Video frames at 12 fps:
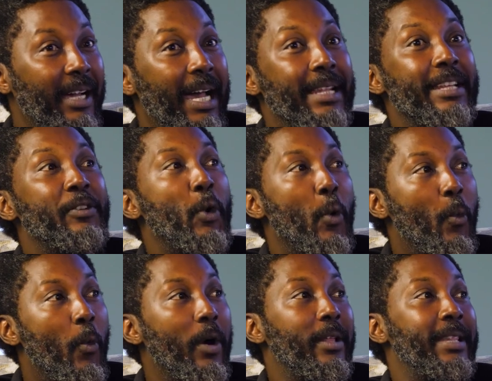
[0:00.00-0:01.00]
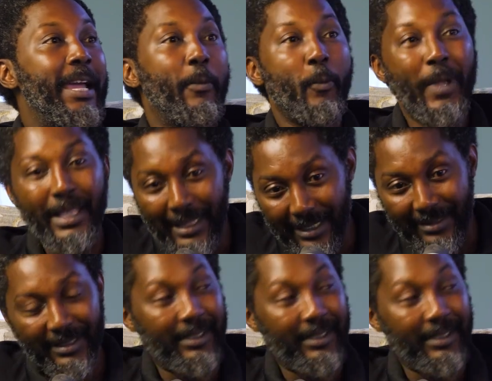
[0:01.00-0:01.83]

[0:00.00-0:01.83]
and they know what their weakness